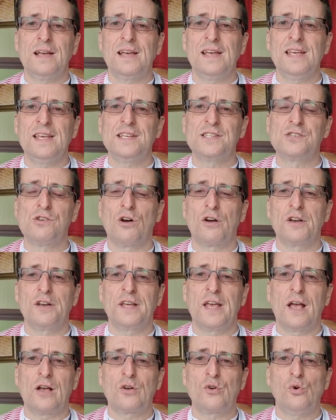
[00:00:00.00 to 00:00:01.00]
He's not going to
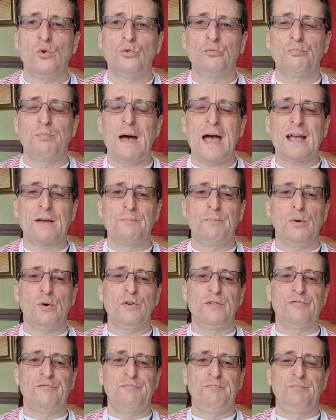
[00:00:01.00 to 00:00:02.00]
get called back
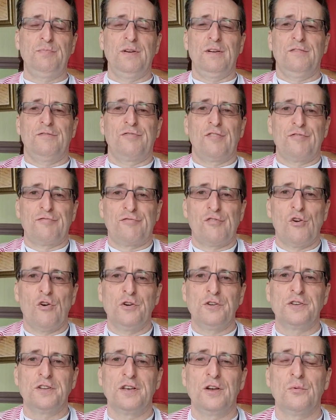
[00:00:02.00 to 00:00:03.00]
for
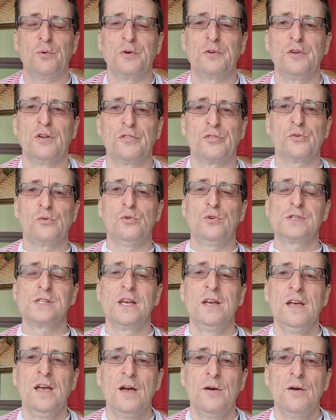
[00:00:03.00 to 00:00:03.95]
Friday, I wouldn't have thought.